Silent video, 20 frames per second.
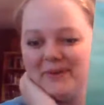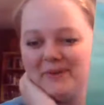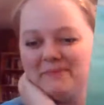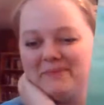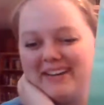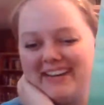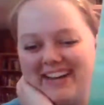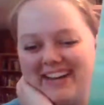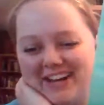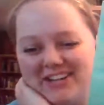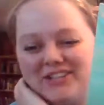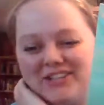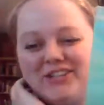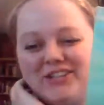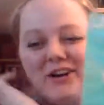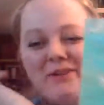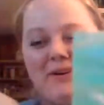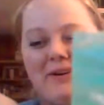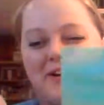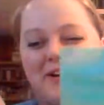oh my gosh,
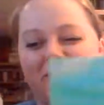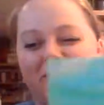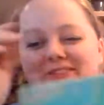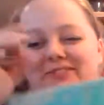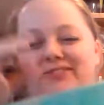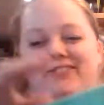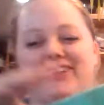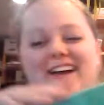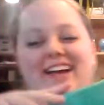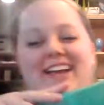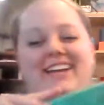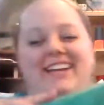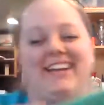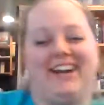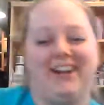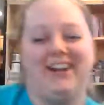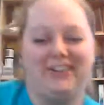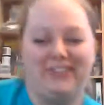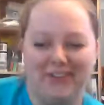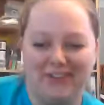ever you had a flying
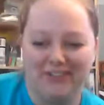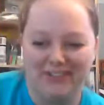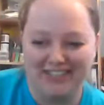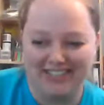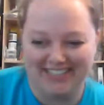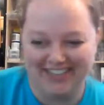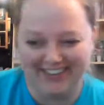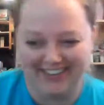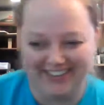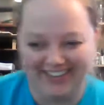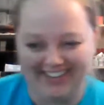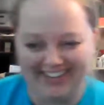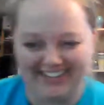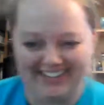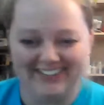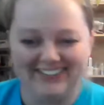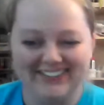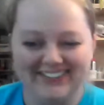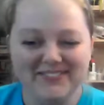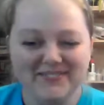cockroach staring at
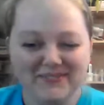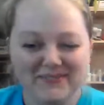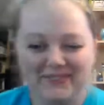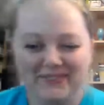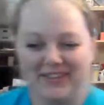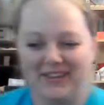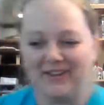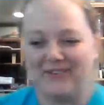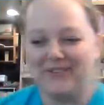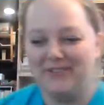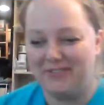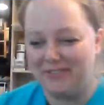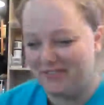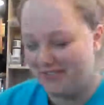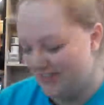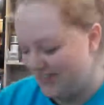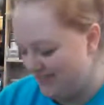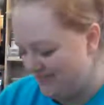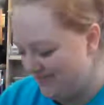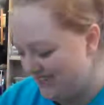you? That would
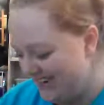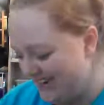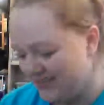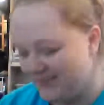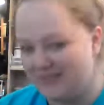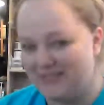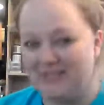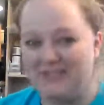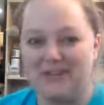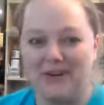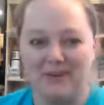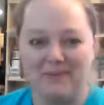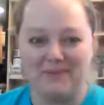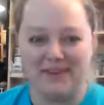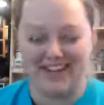freak me out so